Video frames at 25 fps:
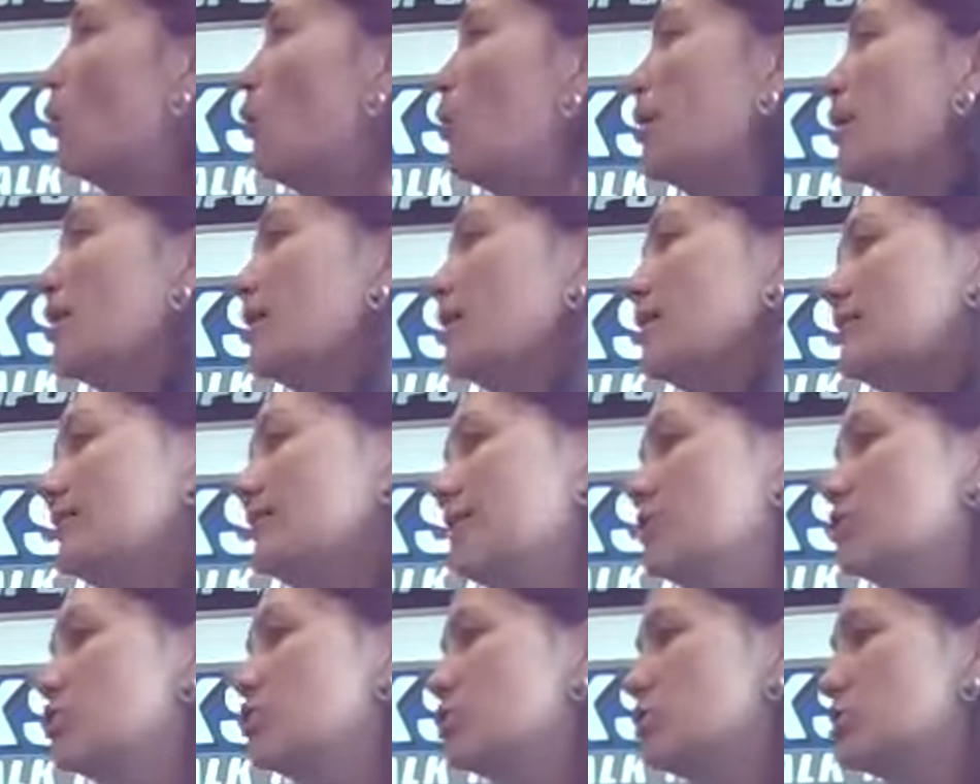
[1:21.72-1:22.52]
What
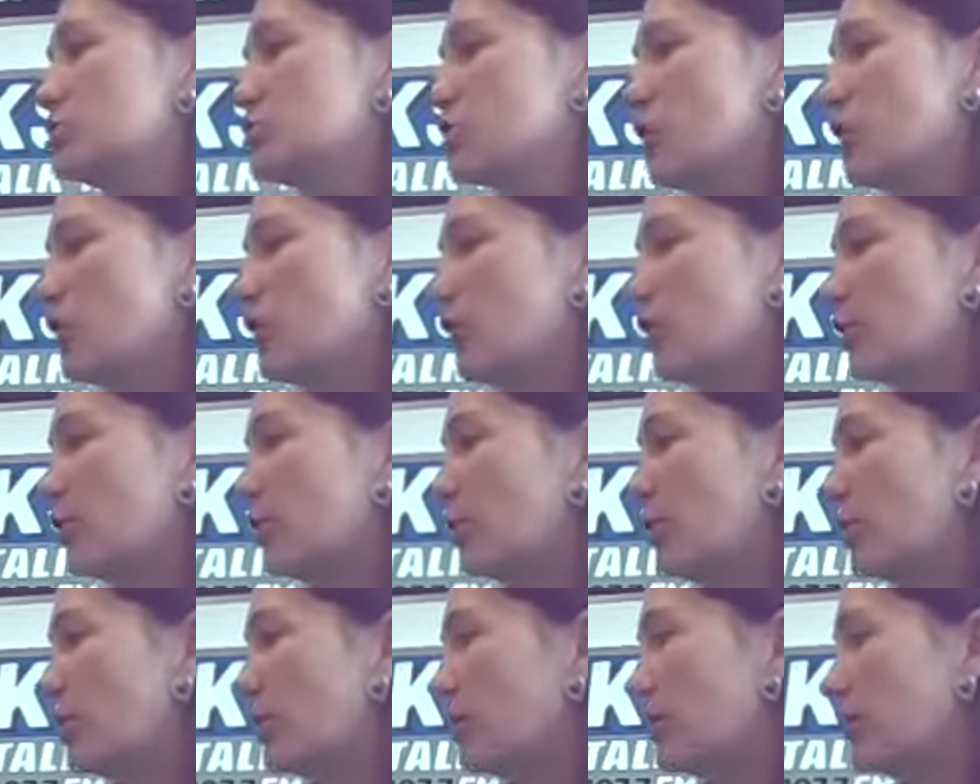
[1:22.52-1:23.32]
elevations are
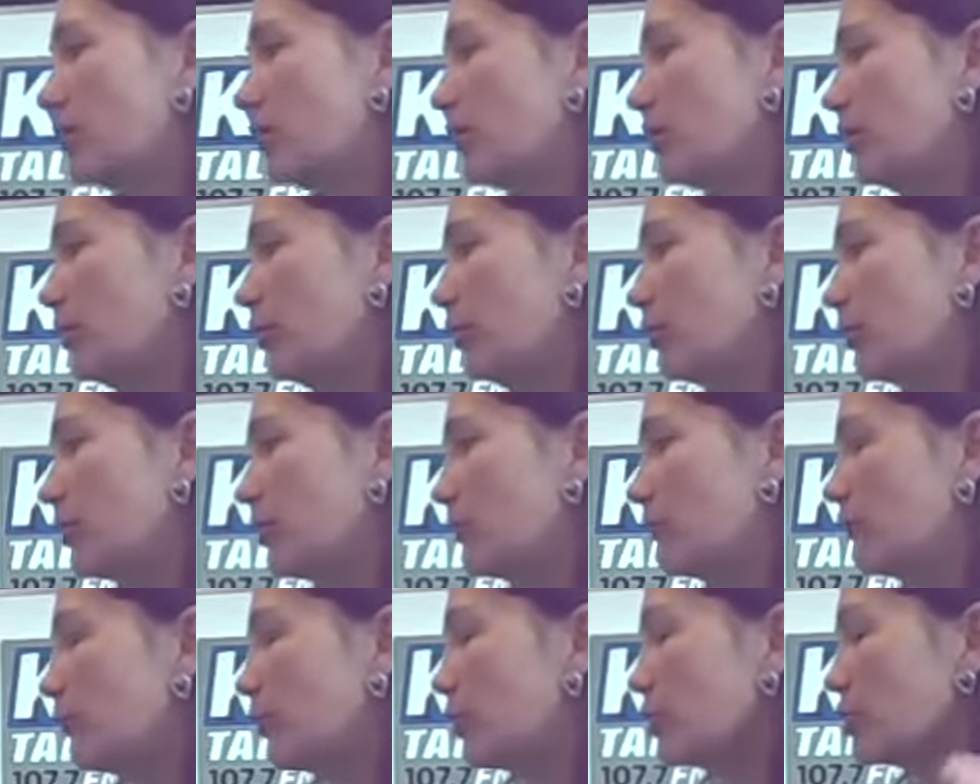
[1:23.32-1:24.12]

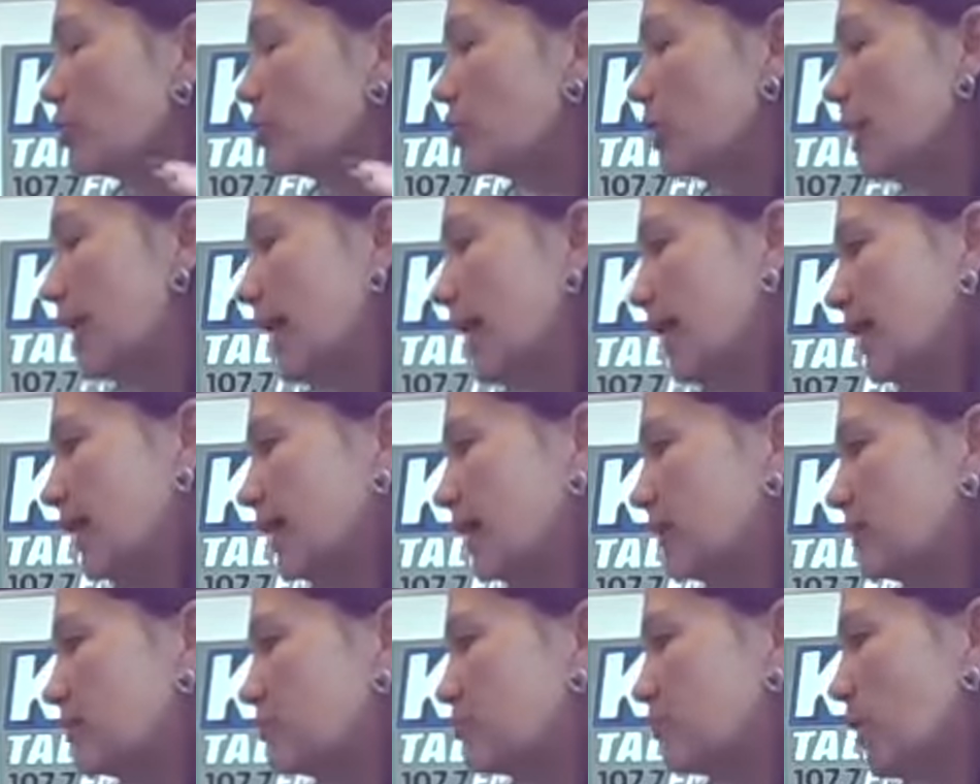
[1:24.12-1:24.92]
your Forge
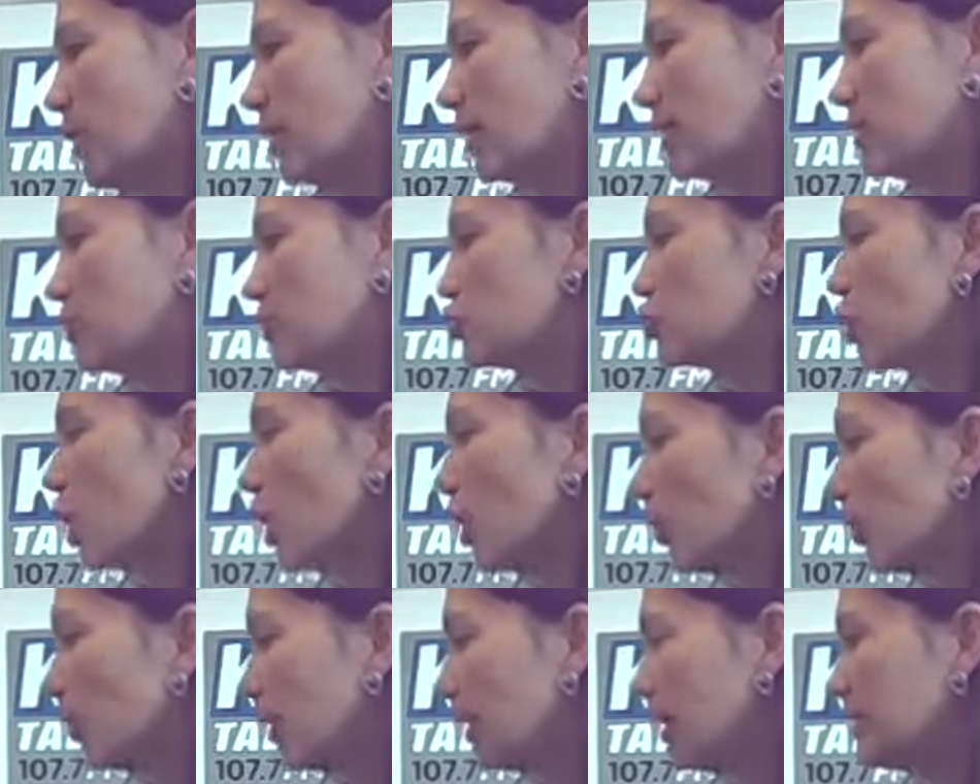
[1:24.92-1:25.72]
Genetics products
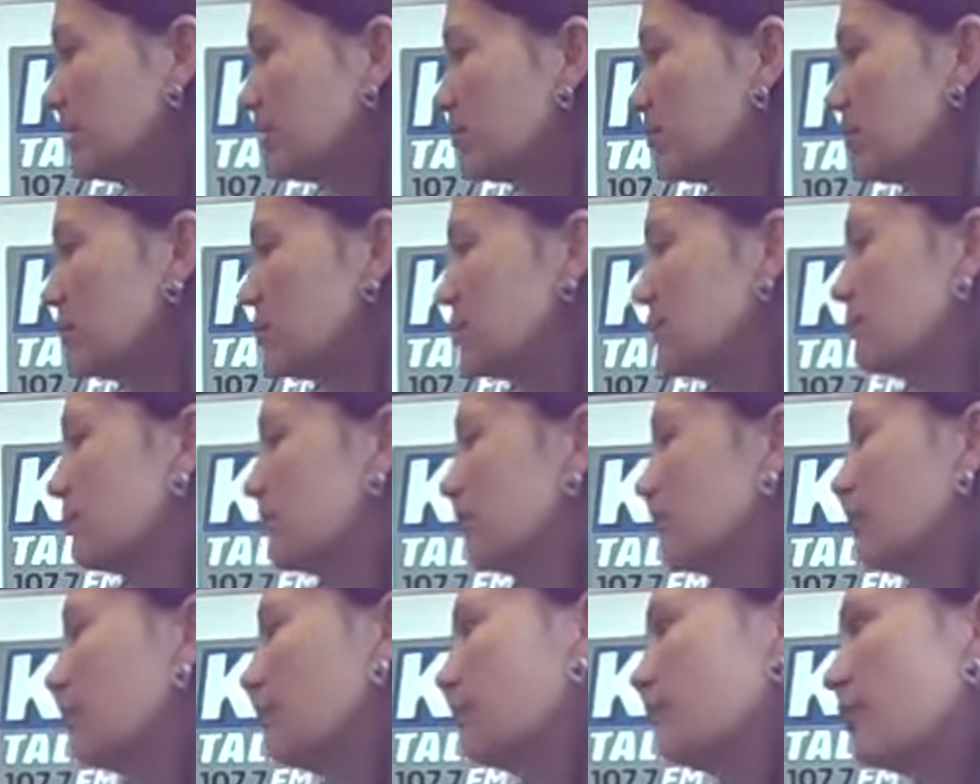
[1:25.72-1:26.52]
targeting
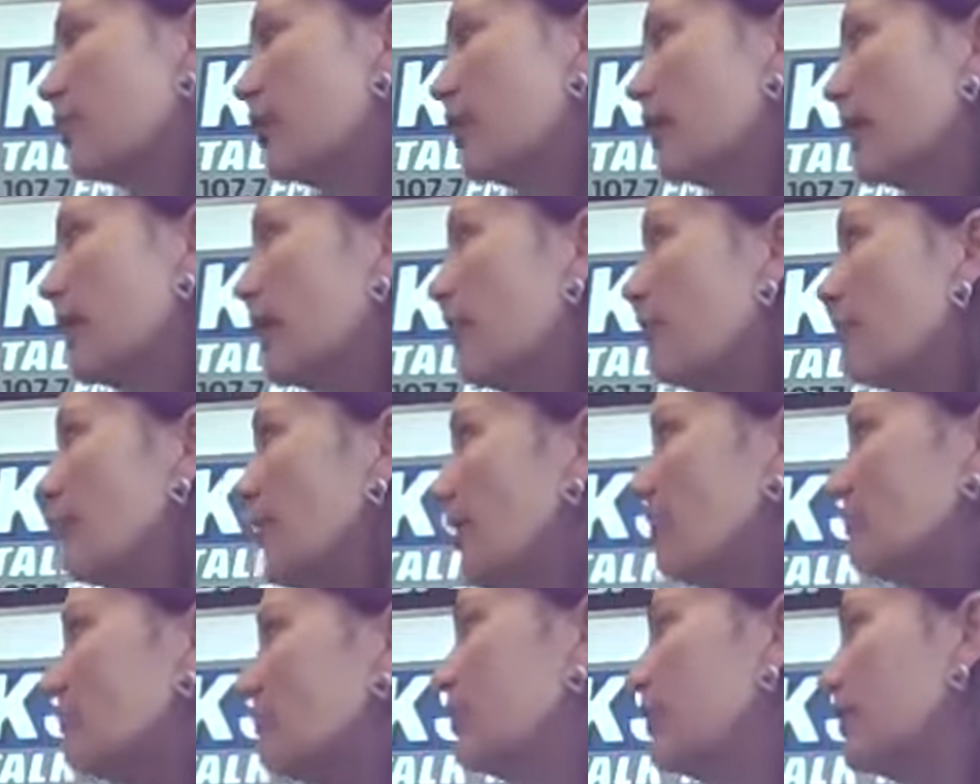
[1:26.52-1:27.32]
specifically for our
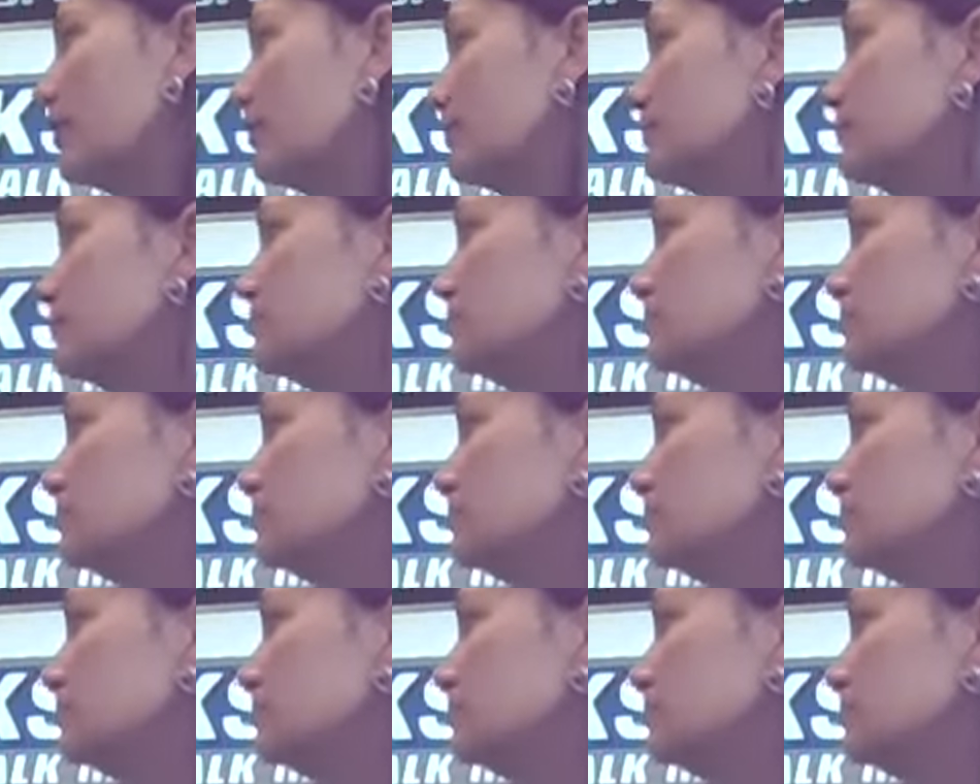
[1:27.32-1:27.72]
alfalfa?